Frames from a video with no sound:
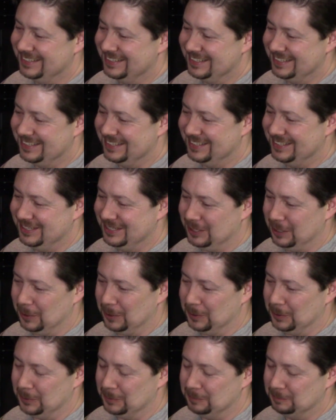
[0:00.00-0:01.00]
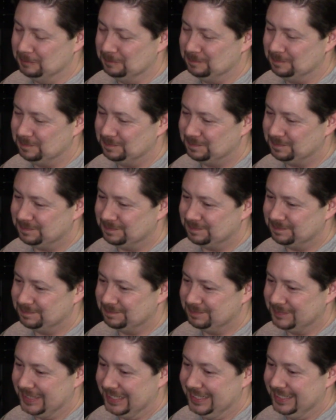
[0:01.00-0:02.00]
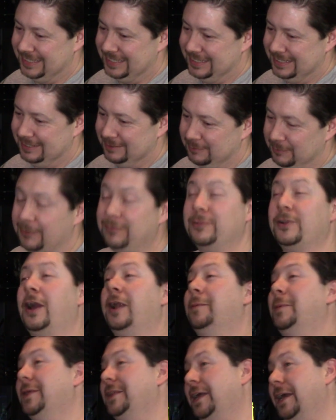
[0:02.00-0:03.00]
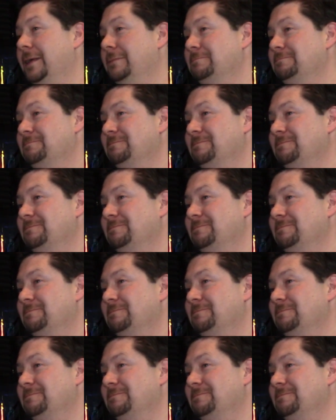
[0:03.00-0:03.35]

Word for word: So we forgot about that.